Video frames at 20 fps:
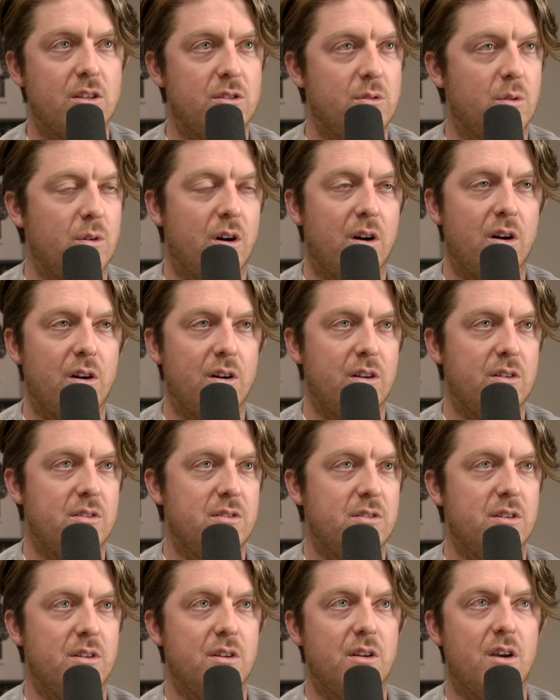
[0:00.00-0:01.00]
an
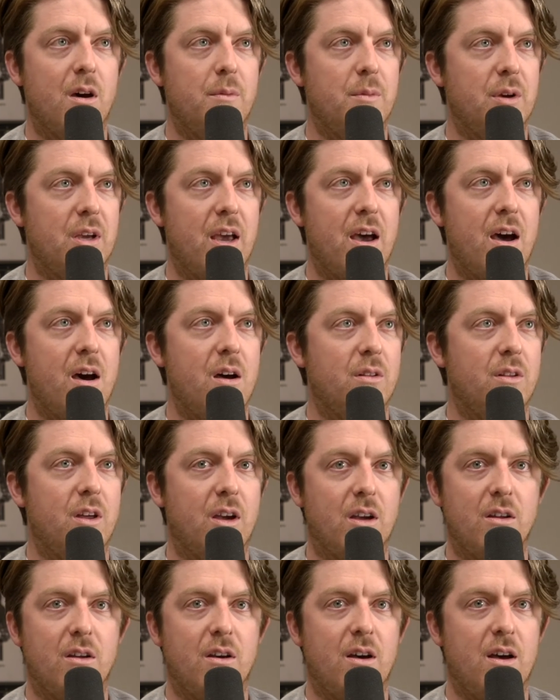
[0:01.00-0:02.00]
artist and coming out.
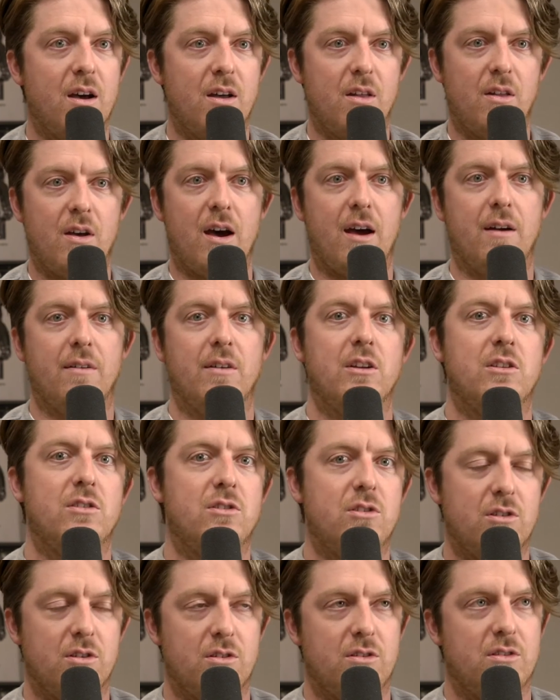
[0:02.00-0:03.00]
Like it's
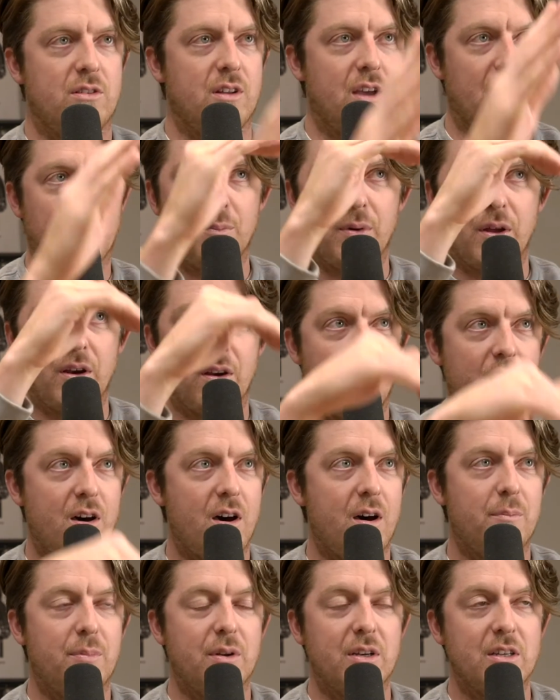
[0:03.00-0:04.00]
just like been
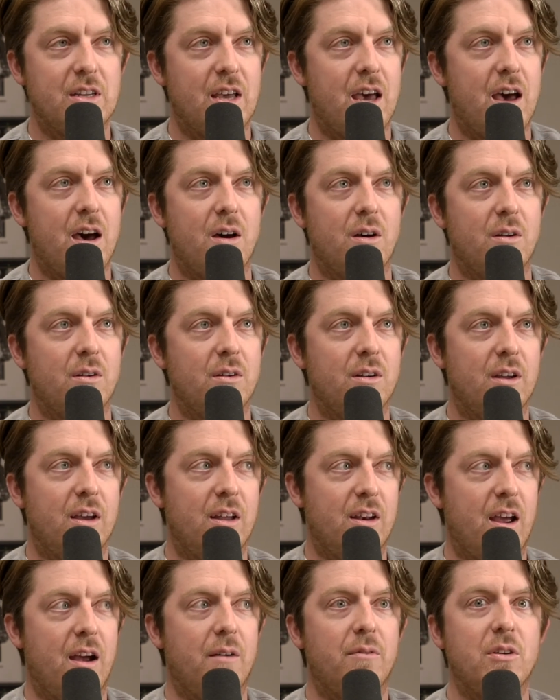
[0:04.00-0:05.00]
up and down,
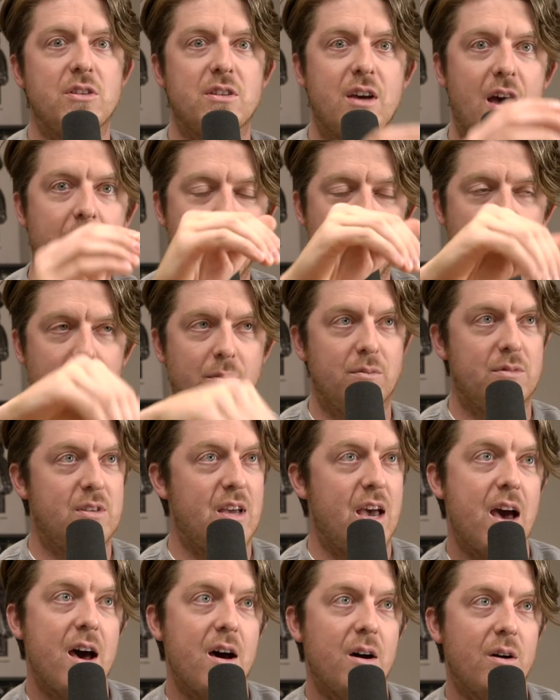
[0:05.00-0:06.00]
and every time I'm
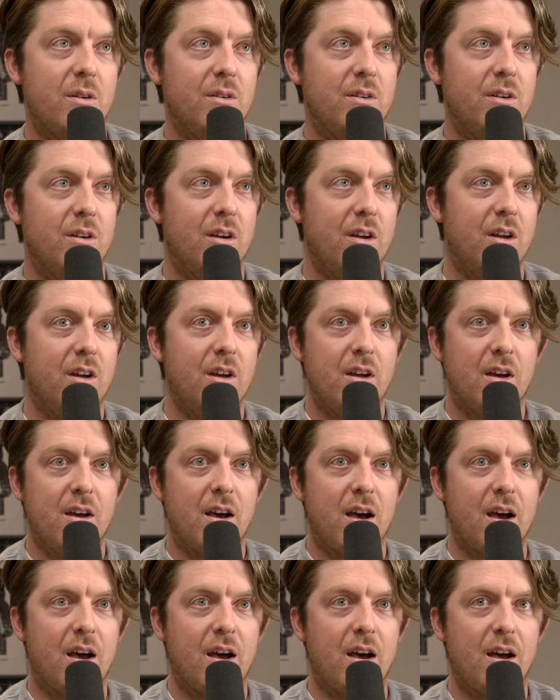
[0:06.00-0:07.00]
down
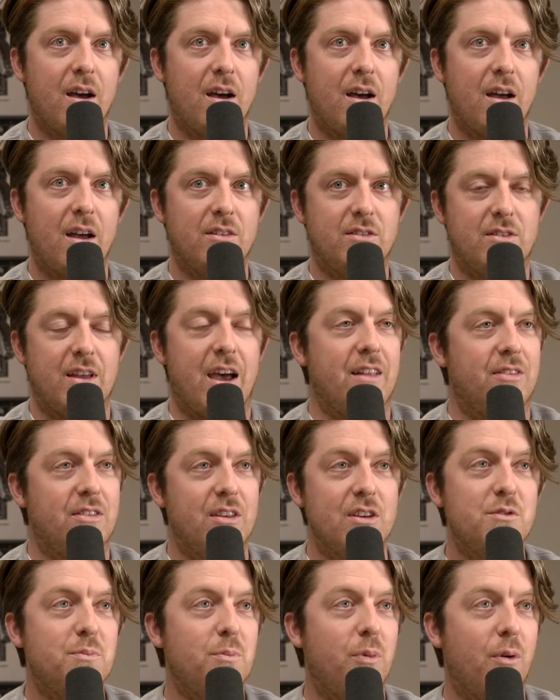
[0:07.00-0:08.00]
at
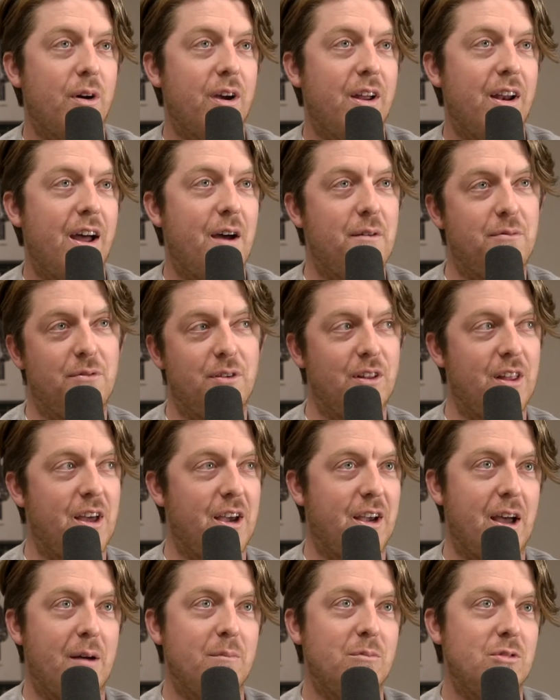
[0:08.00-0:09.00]
this point I feel
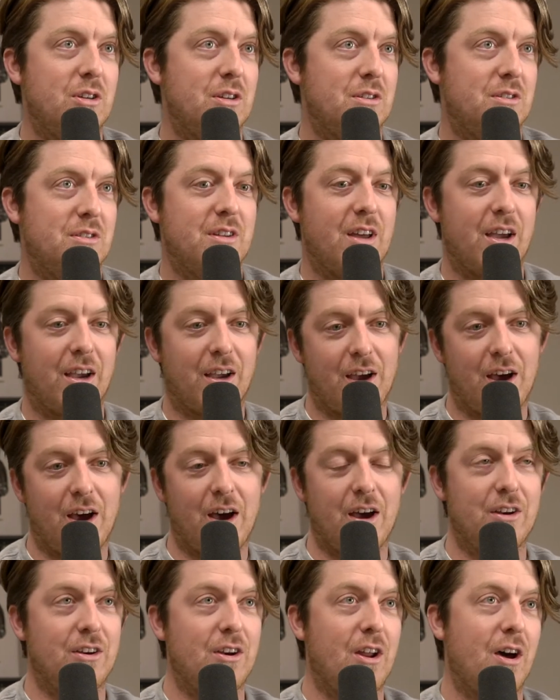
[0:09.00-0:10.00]
like I'm just like
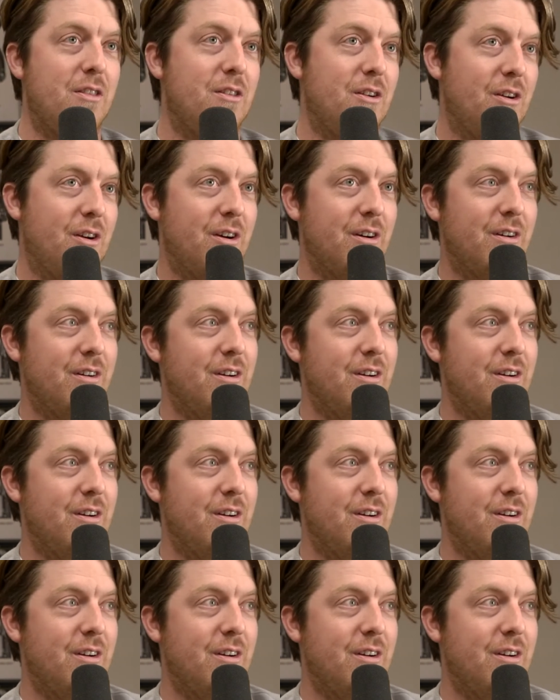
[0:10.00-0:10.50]
another